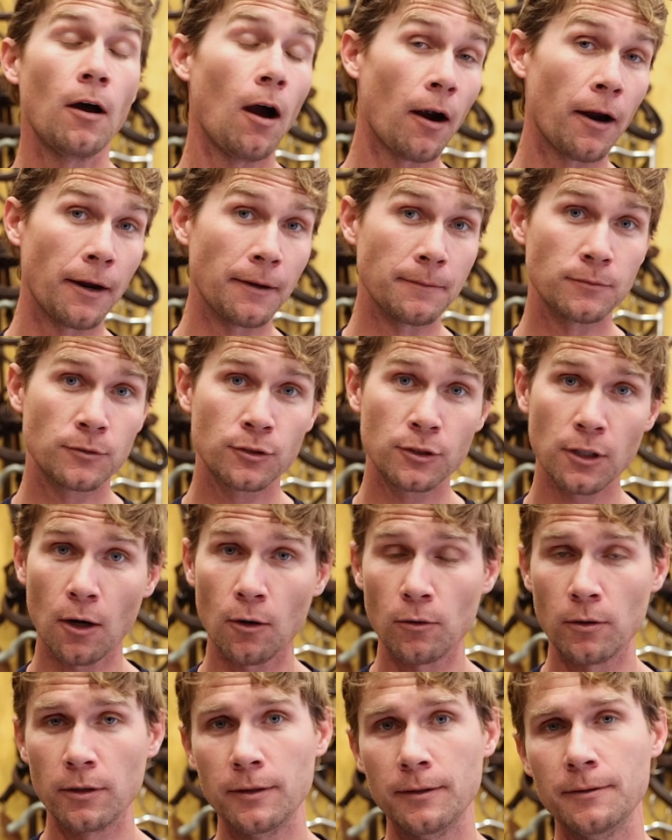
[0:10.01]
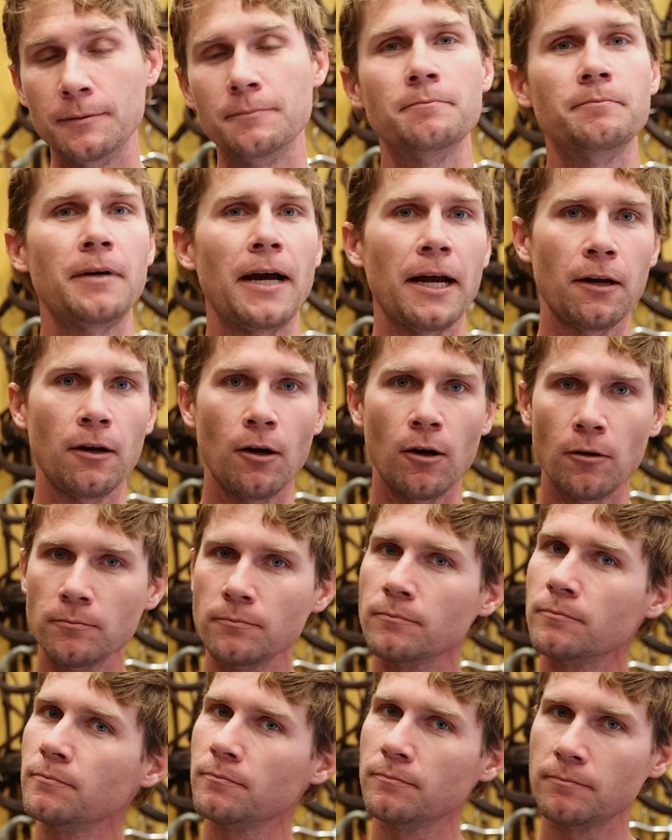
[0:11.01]
All right, so back at
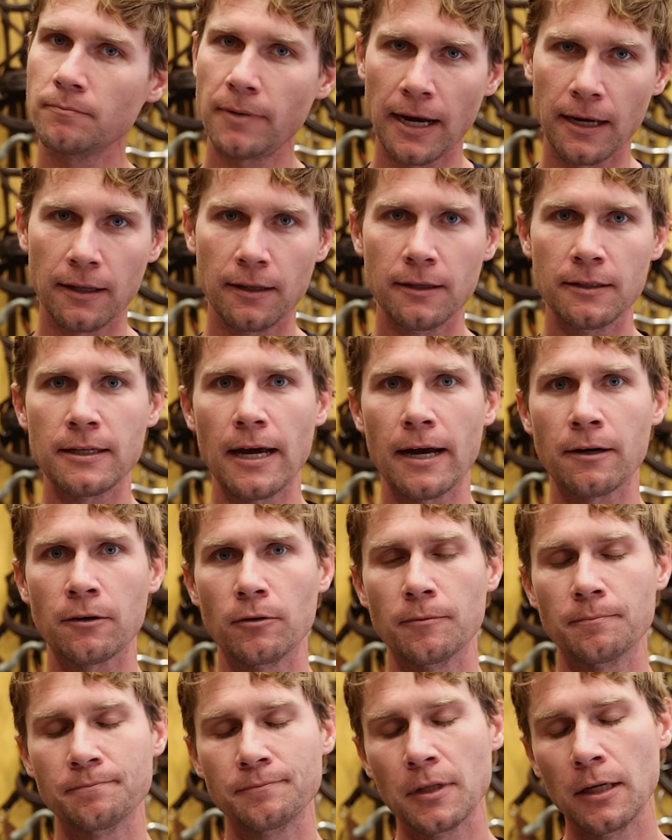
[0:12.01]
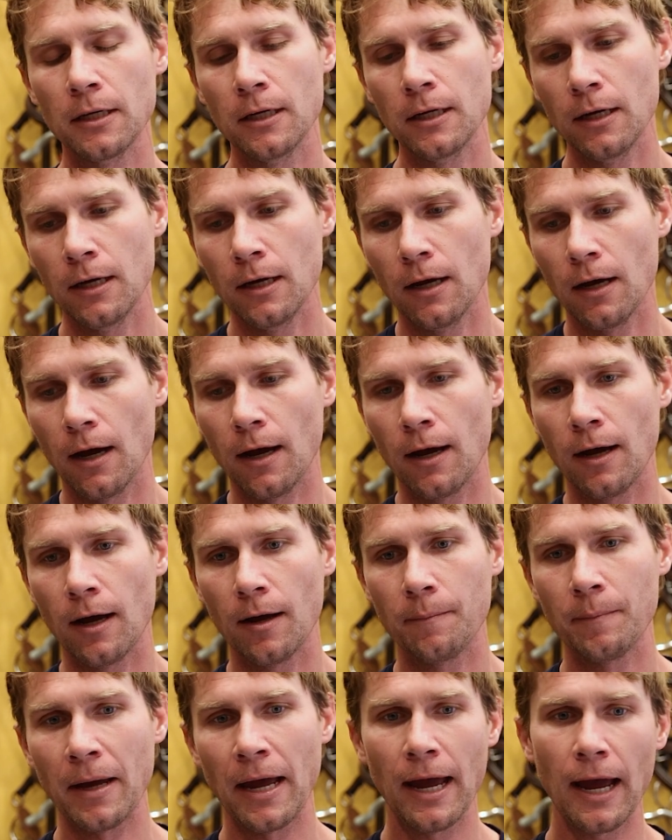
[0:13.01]
home, back in the tech room.
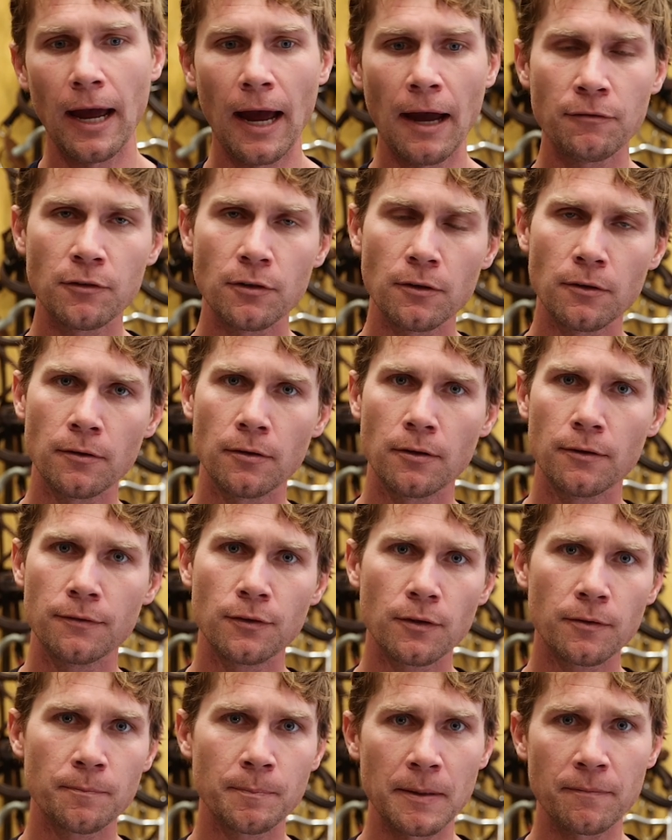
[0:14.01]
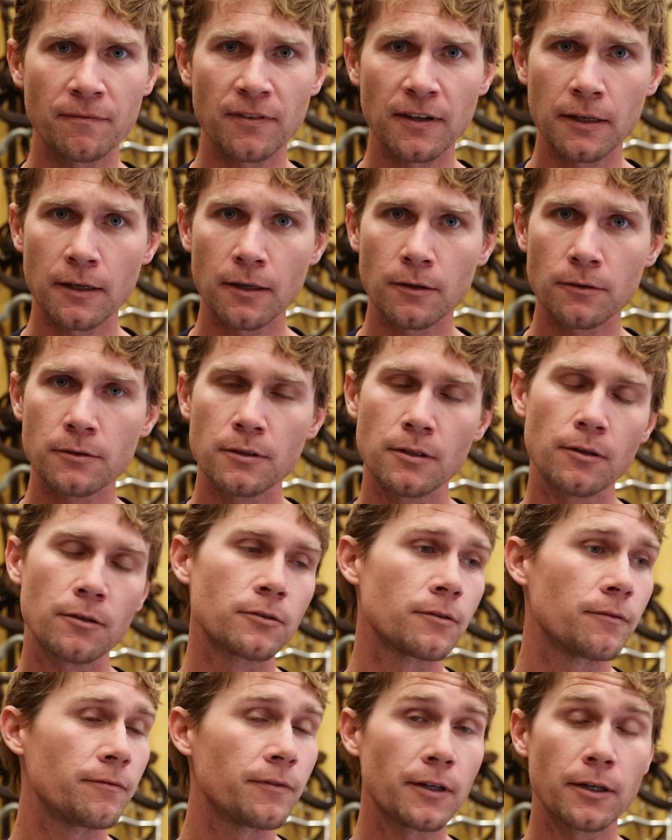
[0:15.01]
After the 4-bit videos, there were
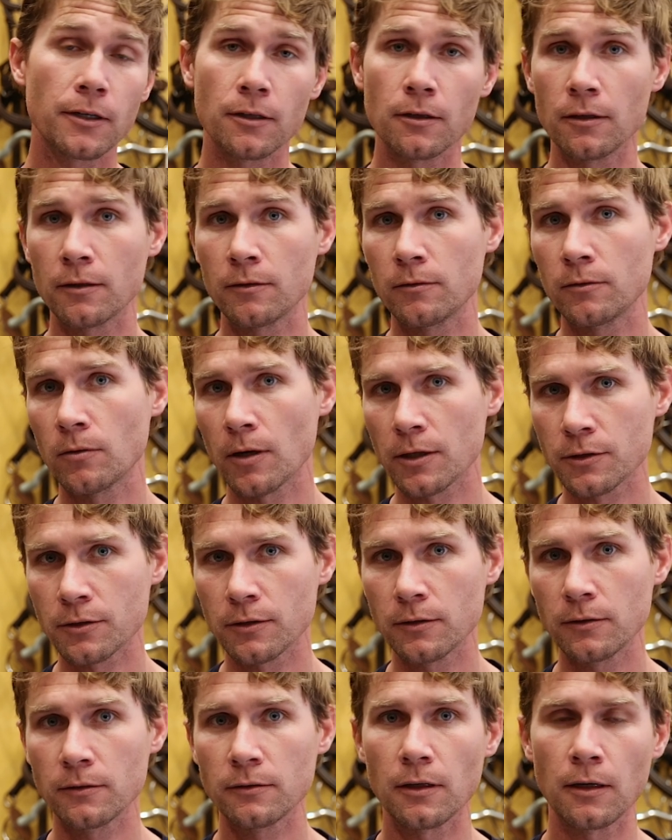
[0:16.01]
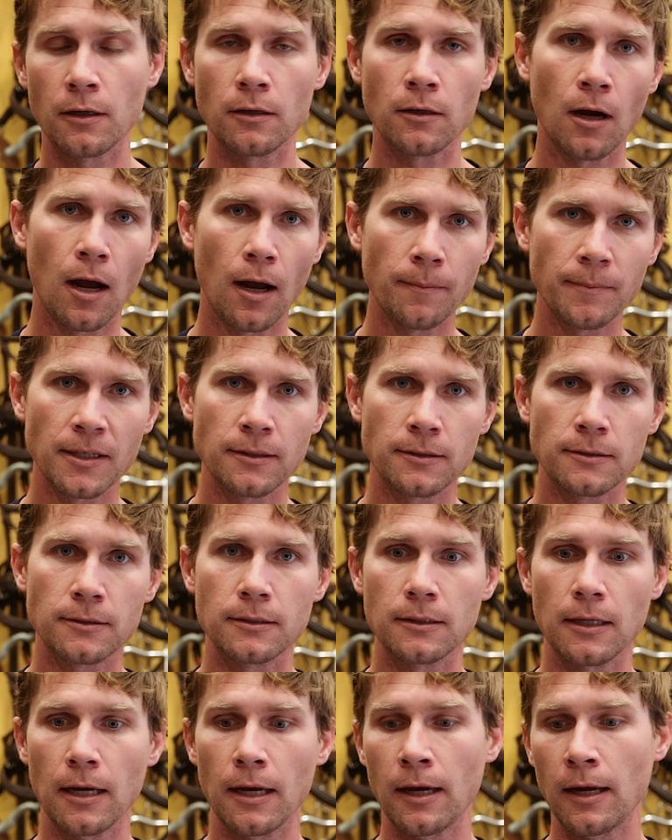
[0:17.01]
some very good questions and
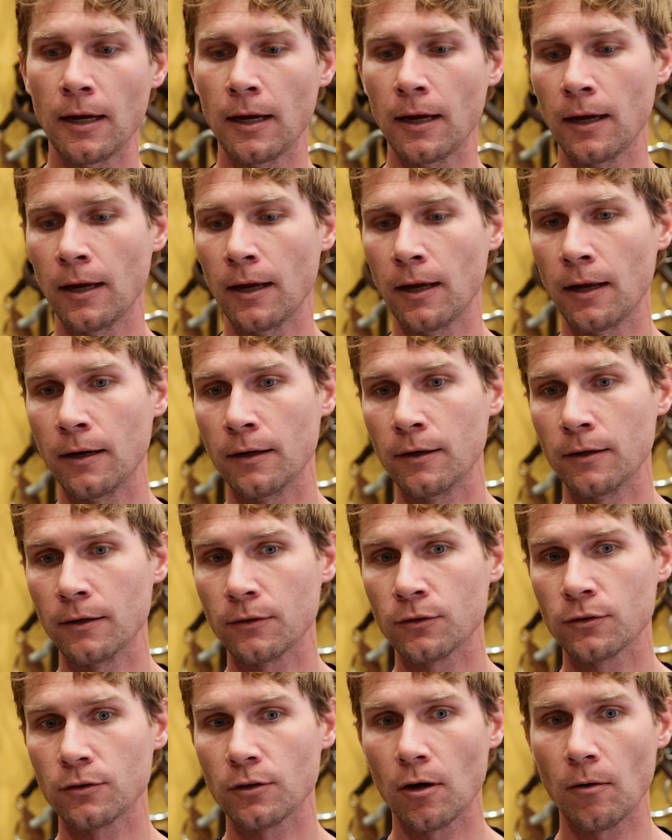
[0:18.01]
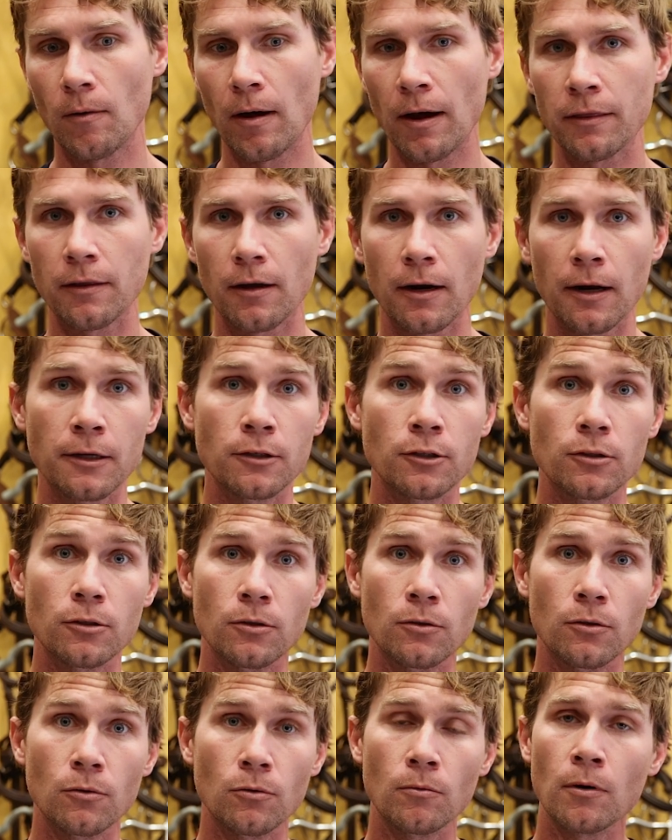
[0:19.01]
comments, and so I thought I'd
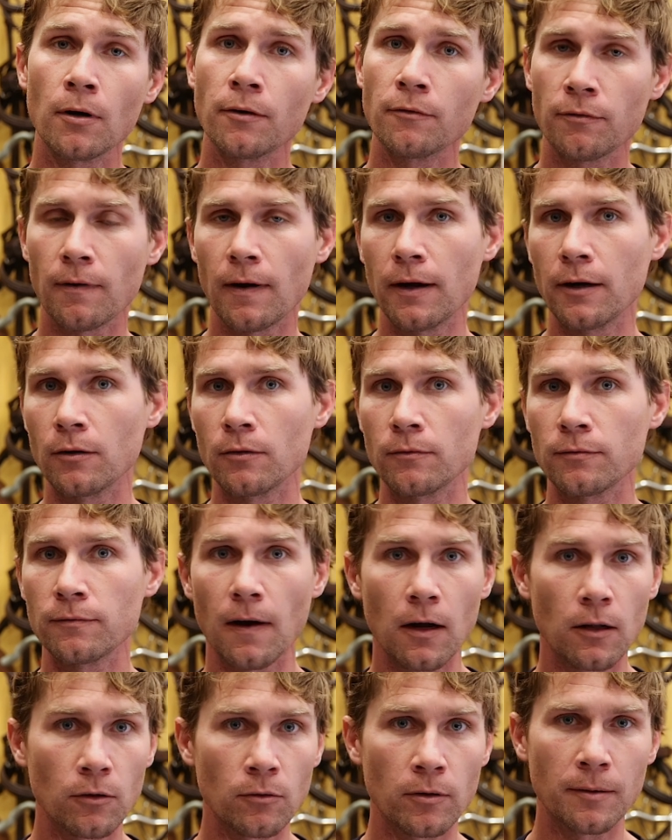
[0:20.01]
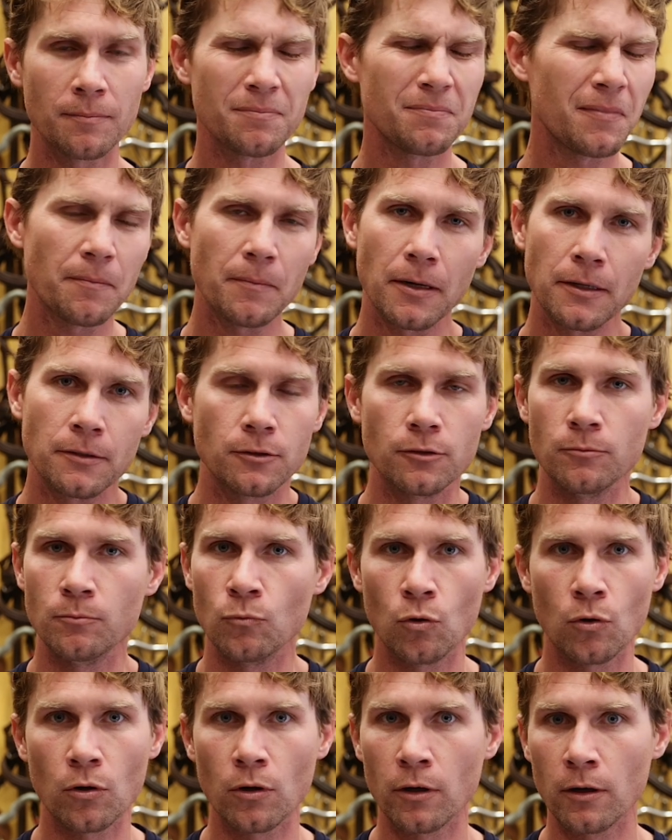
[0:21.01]
do one final follow-up. I might do
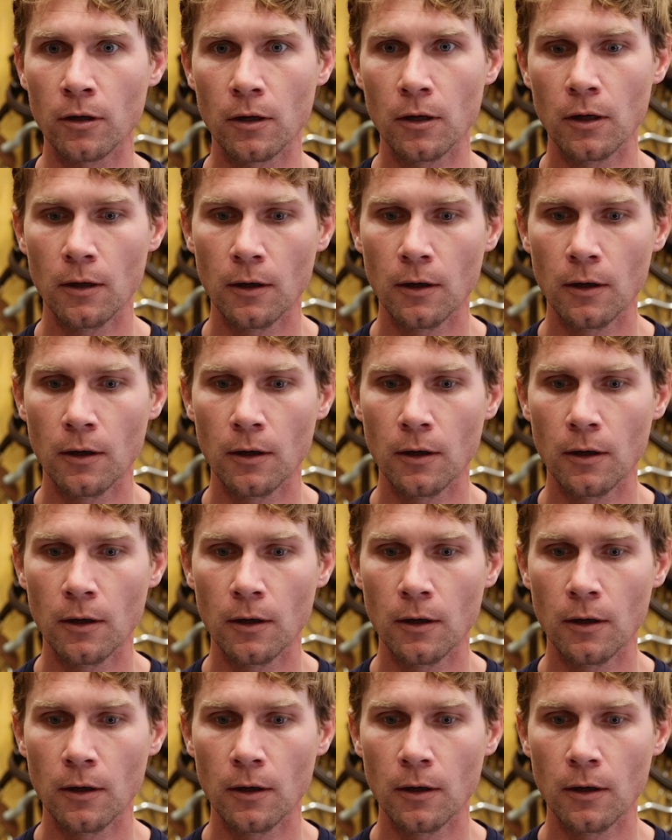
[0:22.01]
more.